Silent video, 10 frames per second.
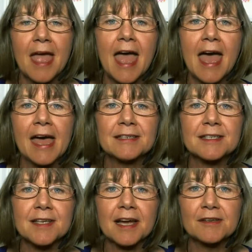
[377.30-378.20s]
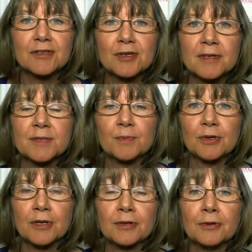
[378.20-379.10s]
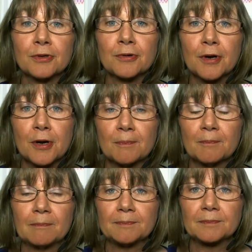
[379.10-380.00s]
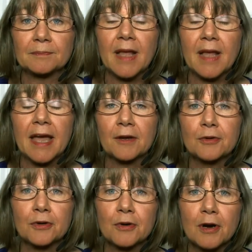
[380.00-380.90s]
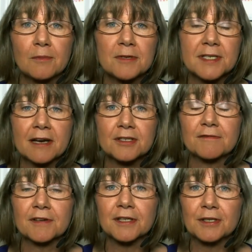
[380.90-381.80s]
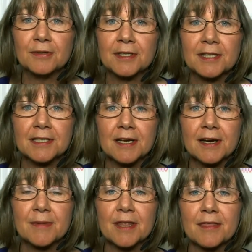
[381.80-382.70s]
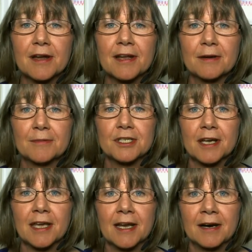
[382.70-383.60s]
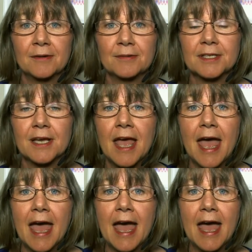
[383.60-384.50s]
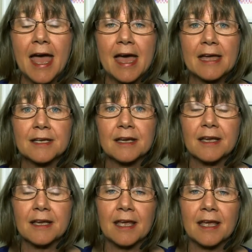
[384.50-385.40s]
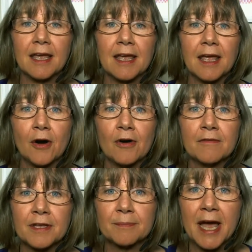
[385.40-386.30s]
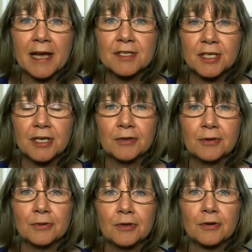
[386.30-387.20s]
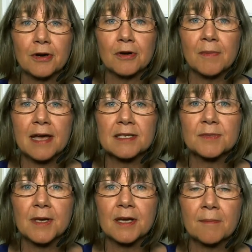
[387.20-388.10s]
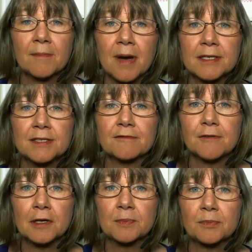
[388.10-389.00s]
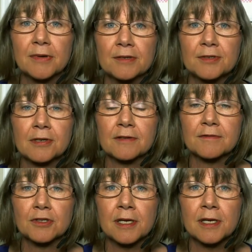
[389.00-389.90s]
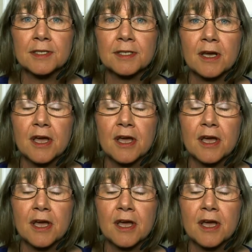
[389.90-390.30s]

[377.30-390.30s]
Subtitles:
and decided to explore Google Chrome. And Google Chrome was actually fairly new at the time and thought I would check it out. And over the past year, Google Chrome has become my default browser of choice.